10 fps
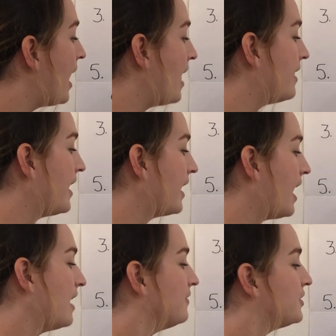And then I
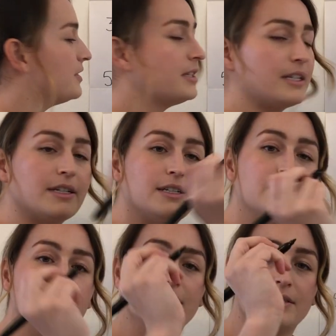kind of do a
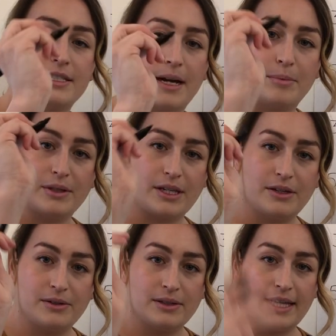little
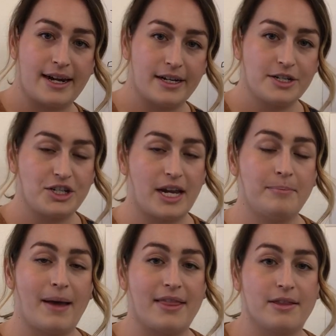W letter
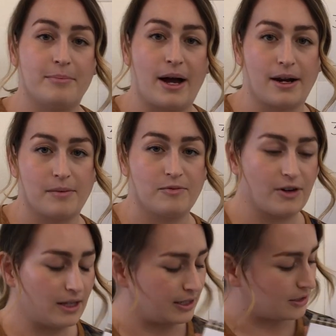shape at the bottom
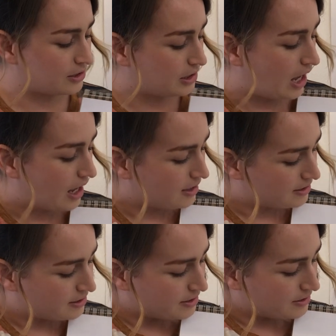for a little claw.
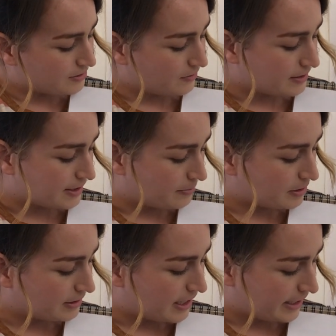So a
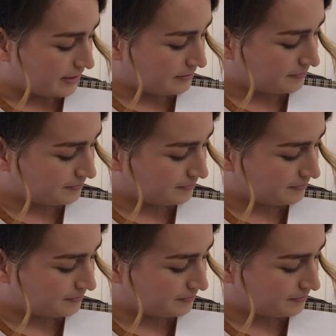double line,